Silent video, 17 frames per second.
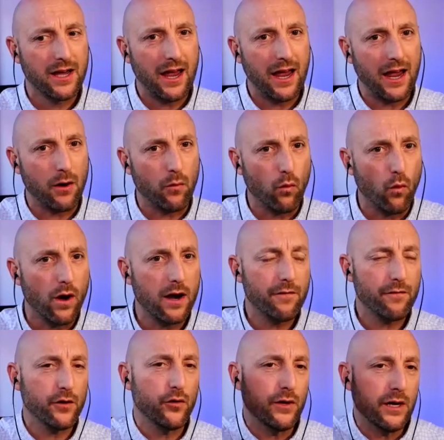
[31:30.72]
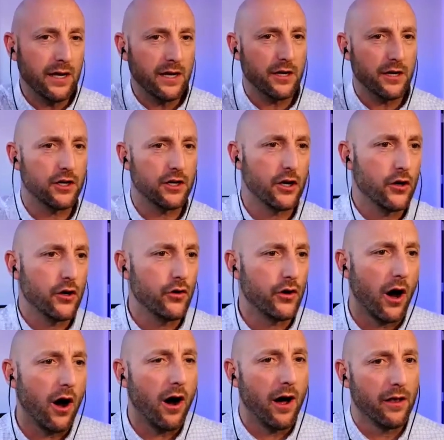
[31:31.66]
and what have you needed to do to
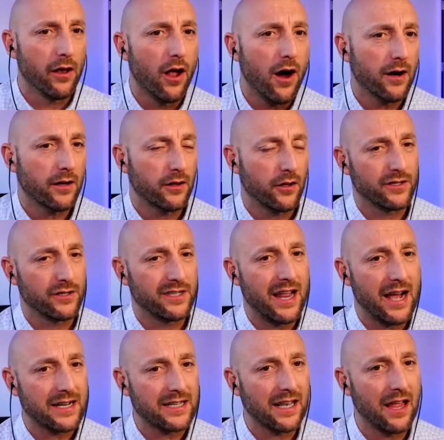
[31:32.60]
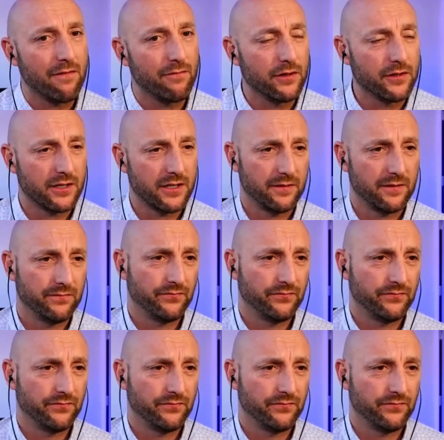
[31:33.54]
unlock those next levels?